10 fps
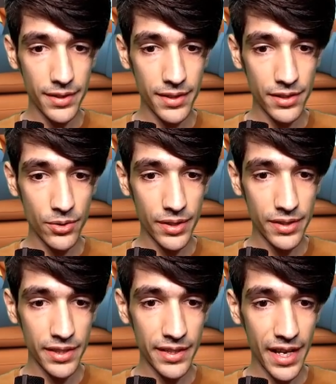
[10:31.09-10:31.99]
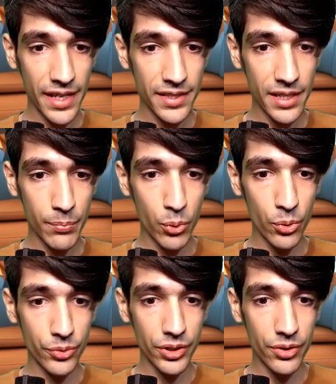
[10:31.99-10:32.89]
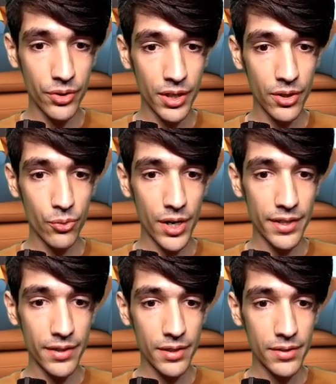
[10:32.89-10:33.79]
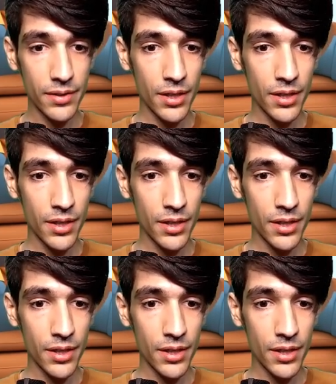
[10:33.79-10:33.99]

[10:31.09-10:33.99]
As you can see, it has a border radius.